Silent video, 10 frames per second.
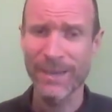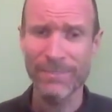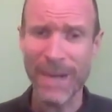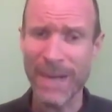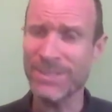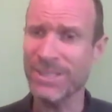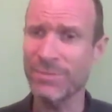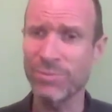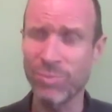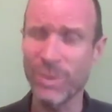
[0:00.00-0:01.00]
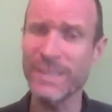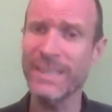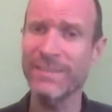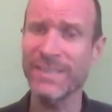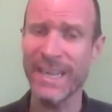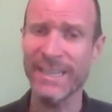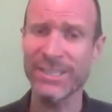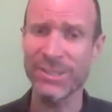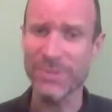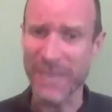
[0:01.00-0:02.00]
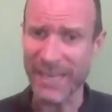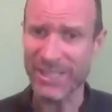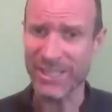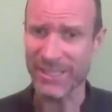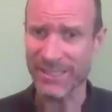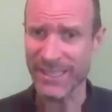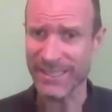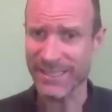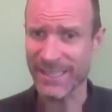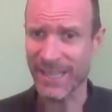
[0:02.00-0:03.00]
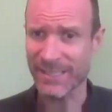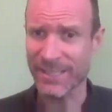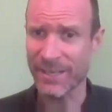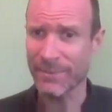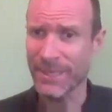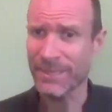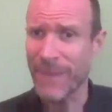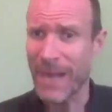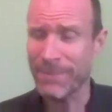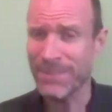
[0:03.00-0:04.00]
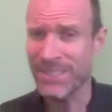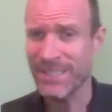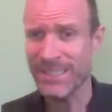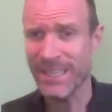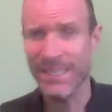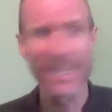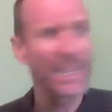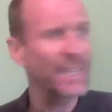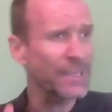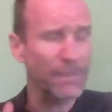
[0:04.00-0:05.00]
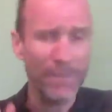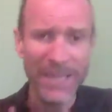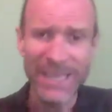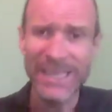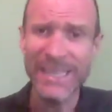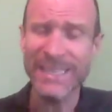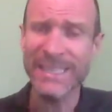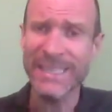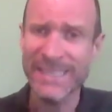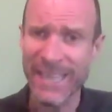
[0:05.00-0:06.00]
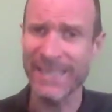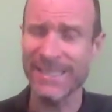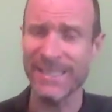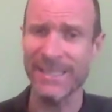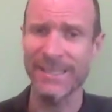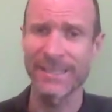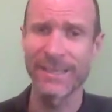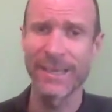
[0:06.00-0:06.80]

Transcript: Papaji wouldn't even take donations at satsang because Papaji said it completely taints it.